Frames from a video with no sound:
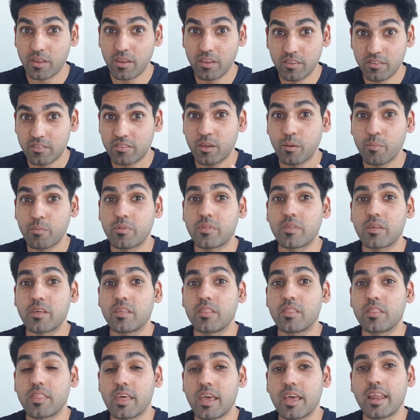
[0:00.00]
is
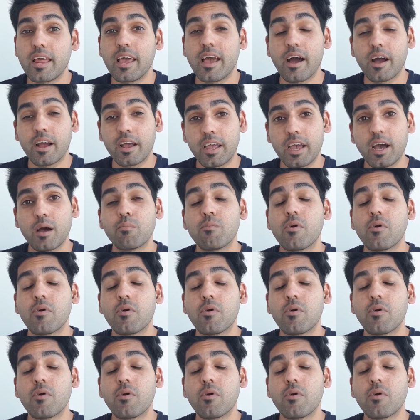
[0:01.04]
something that our gut